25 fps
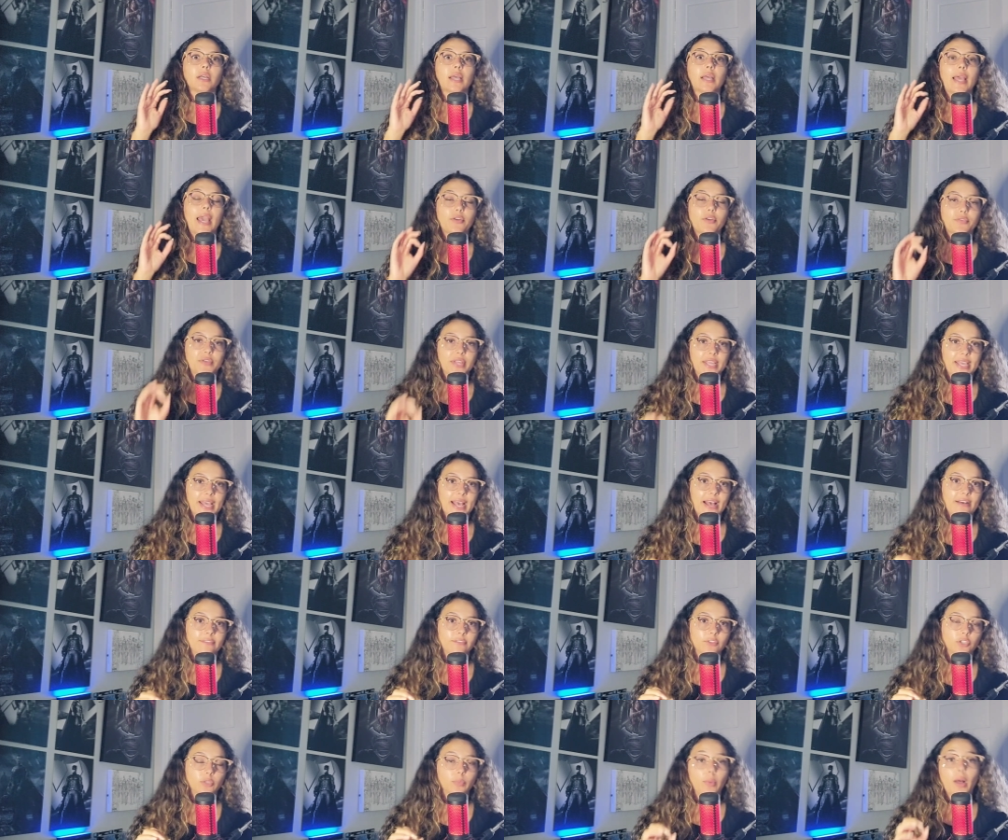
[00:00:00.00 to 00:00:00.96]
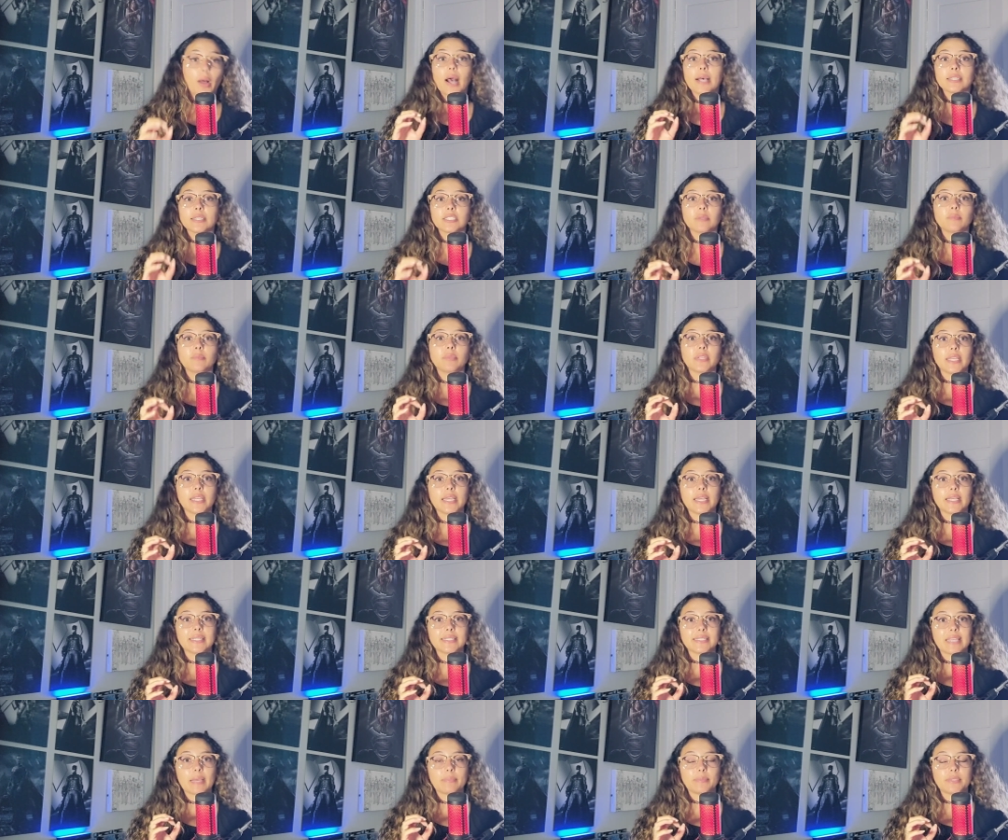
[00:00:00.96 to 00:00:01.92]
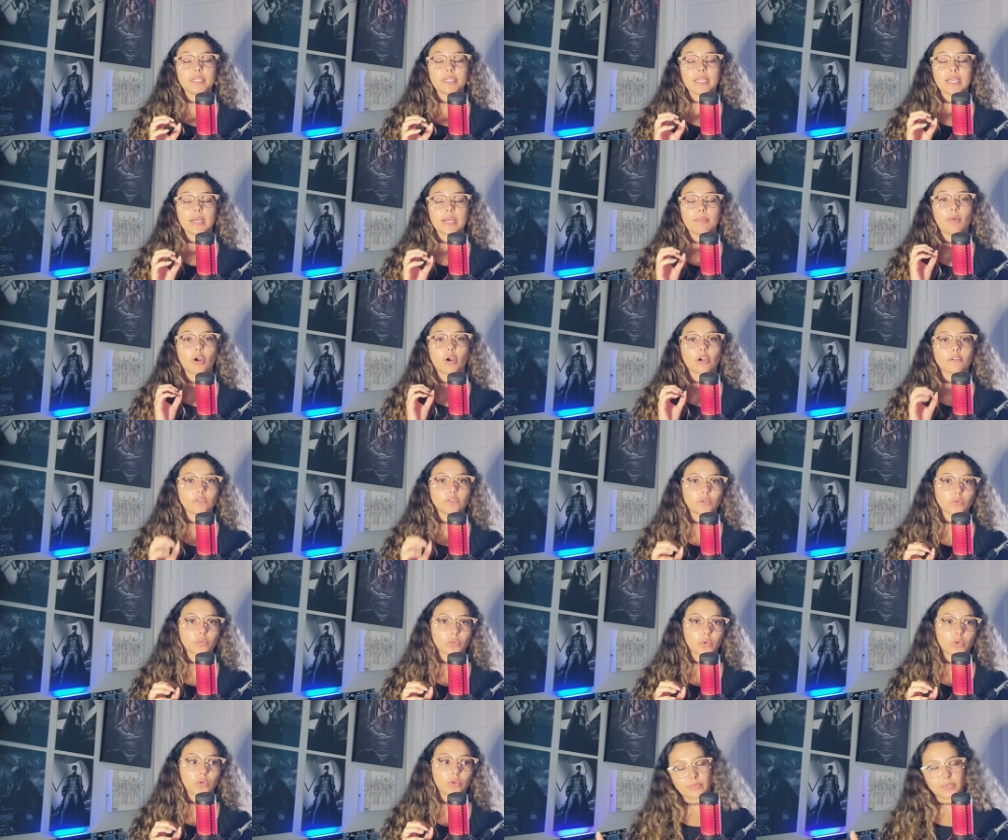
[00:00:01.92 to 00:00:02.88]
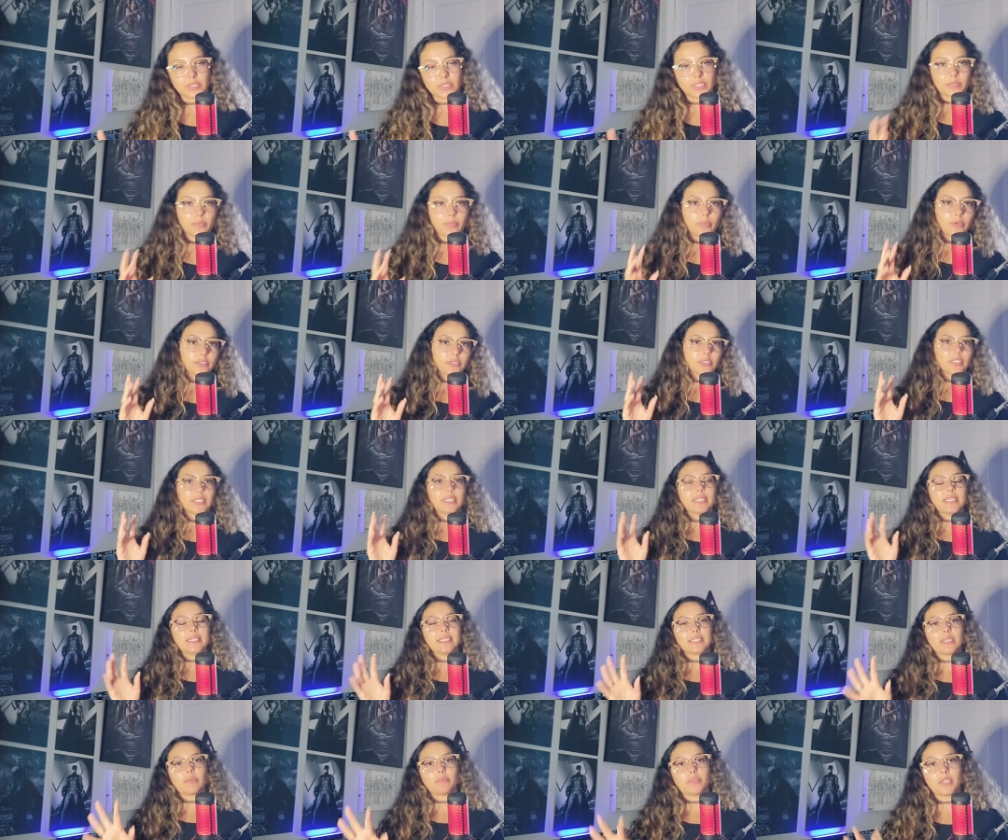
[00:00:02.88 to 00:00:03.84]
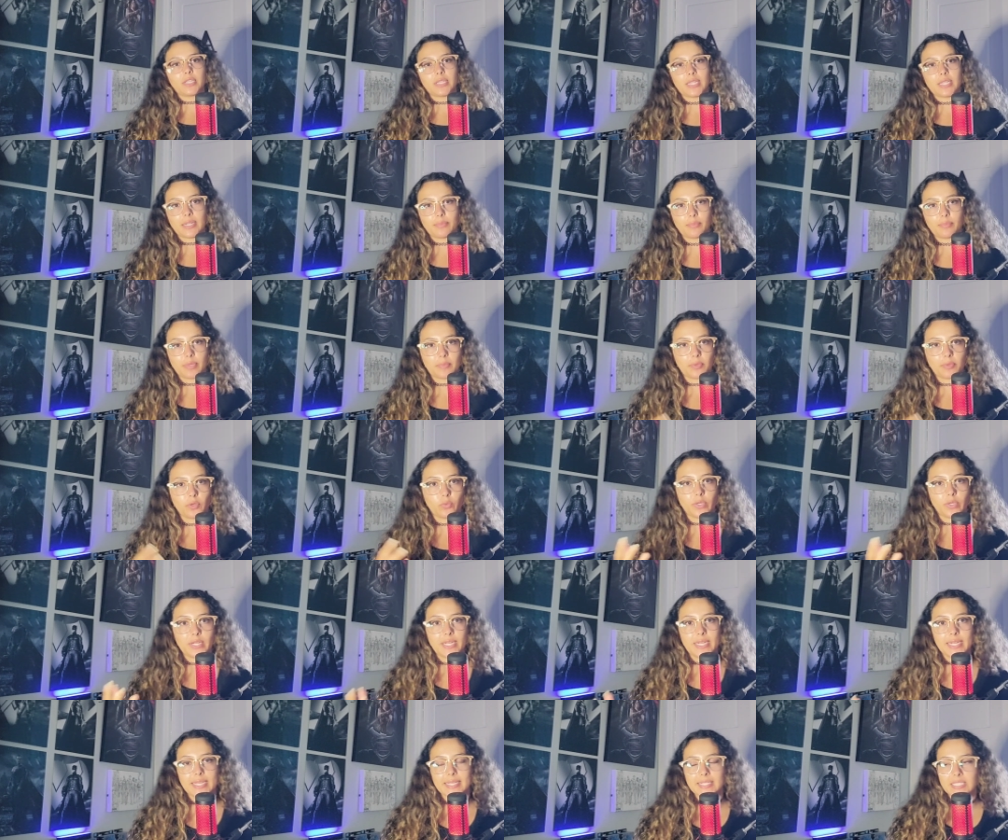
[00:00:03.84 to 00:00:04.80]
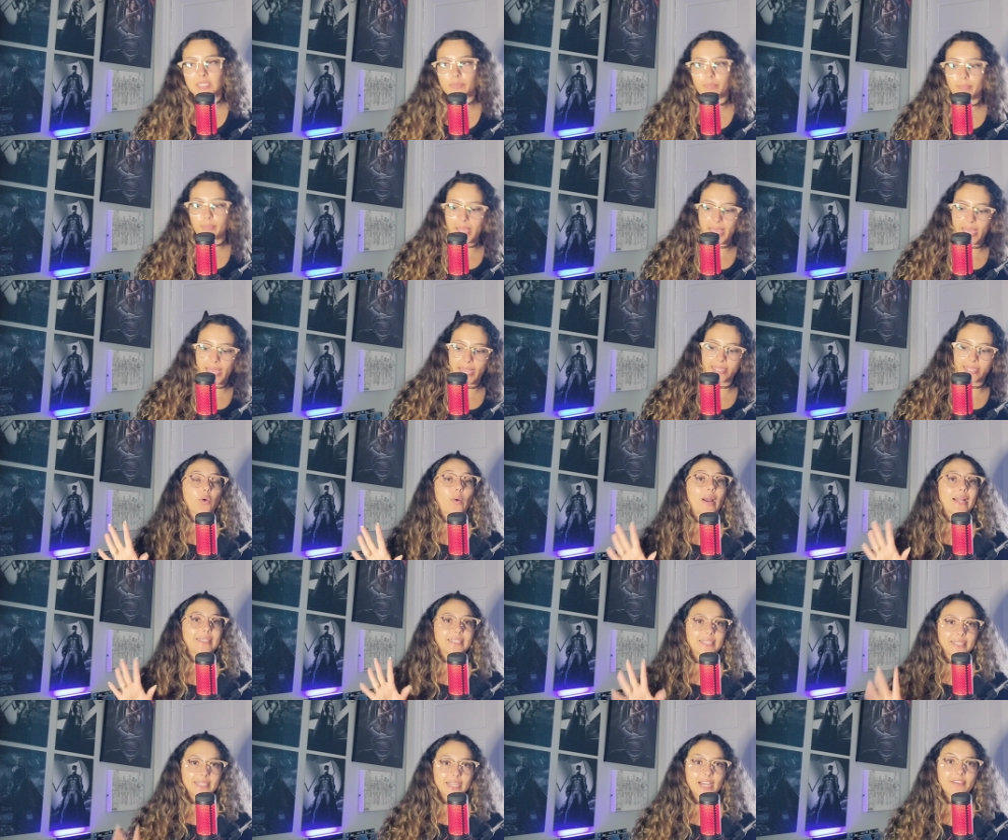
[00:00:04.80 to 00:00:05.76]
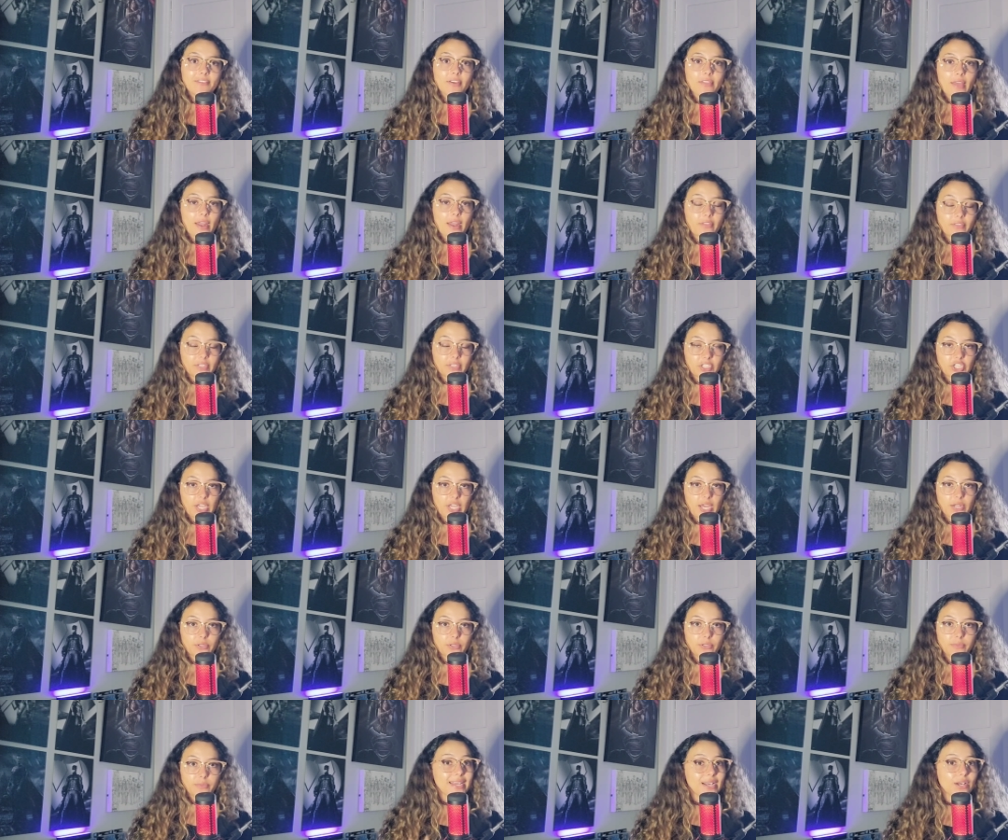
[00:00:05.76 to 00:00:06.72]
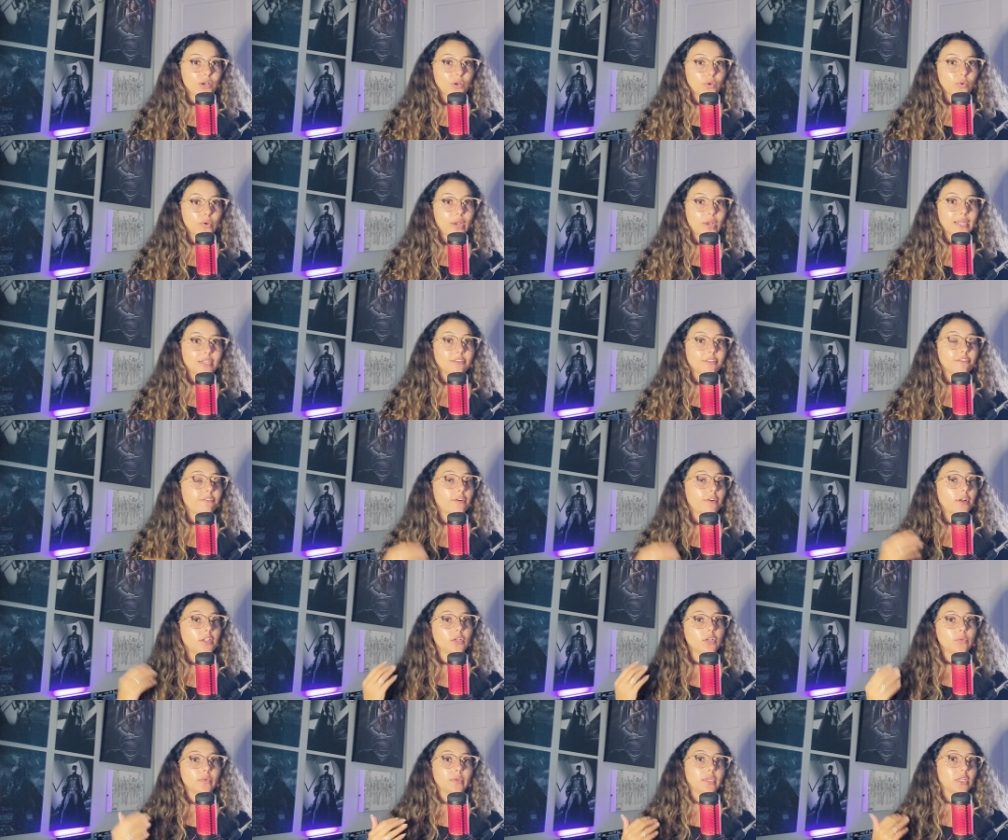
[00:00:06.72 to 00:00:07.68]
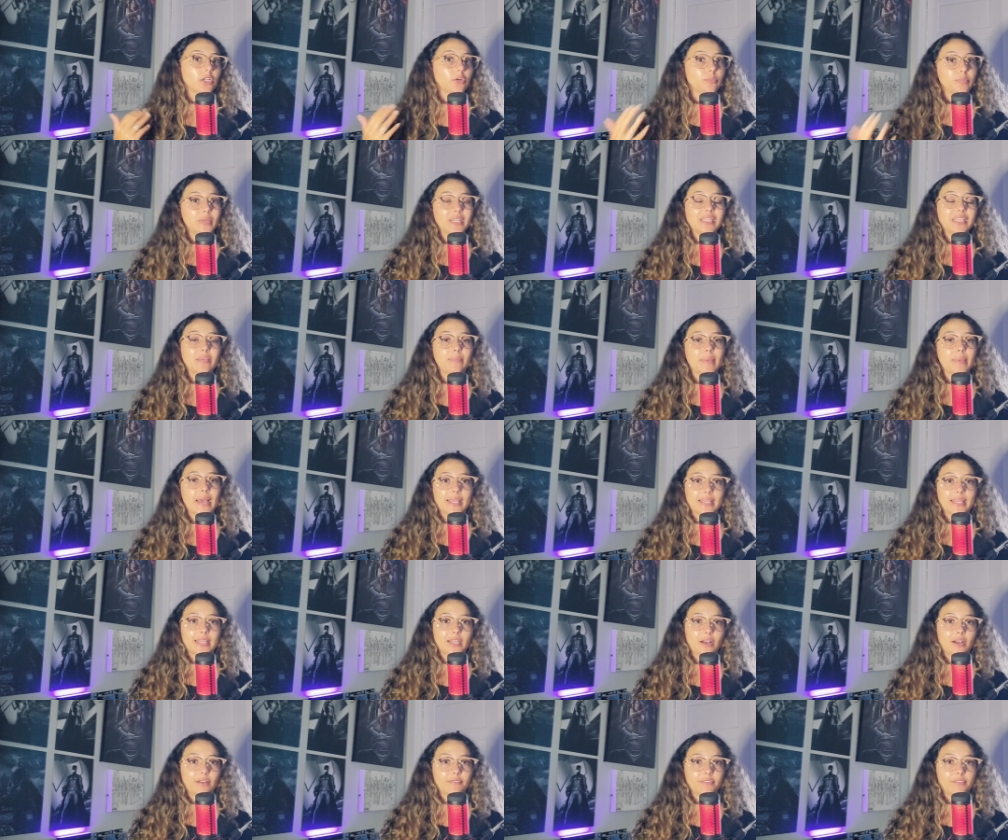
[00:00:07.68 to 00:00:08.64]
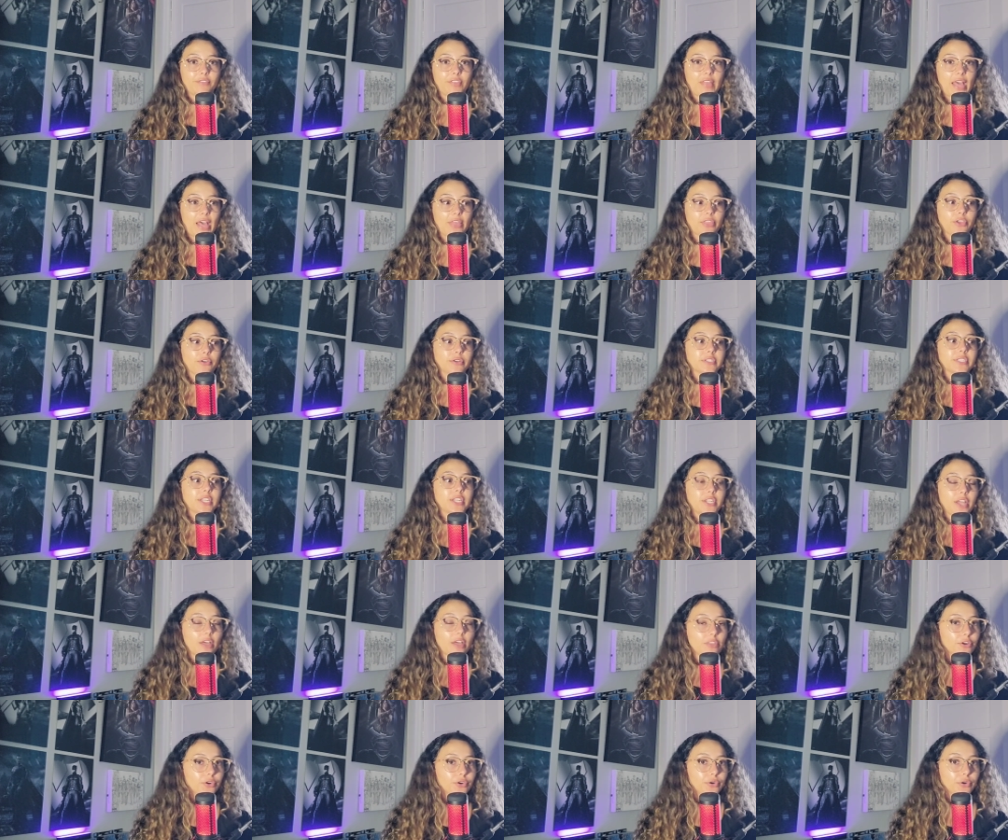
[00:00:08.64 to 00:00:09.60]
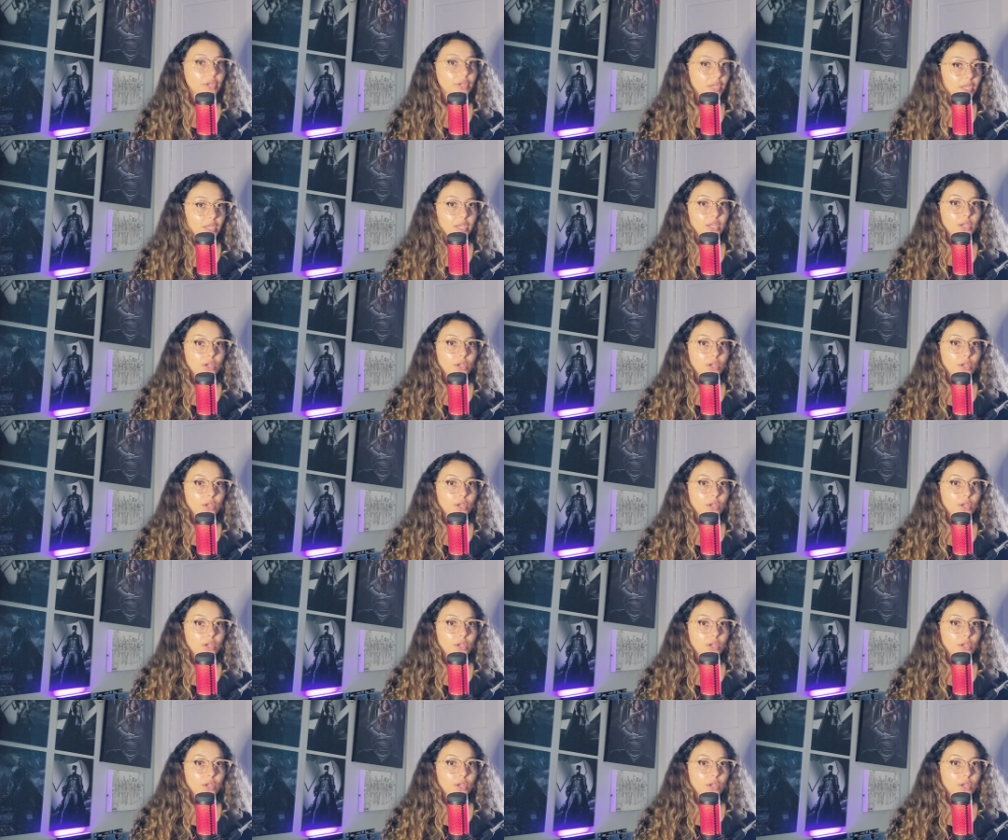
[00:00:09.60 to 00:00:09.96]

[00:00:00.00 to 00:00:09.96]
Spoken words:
Henry Cavill possibly accepting a Marvel role. It was supposedly something that people wouldn't expect. So I did cover that on the channel. Now, kind of follow, you know, piggybacking off of that, there is another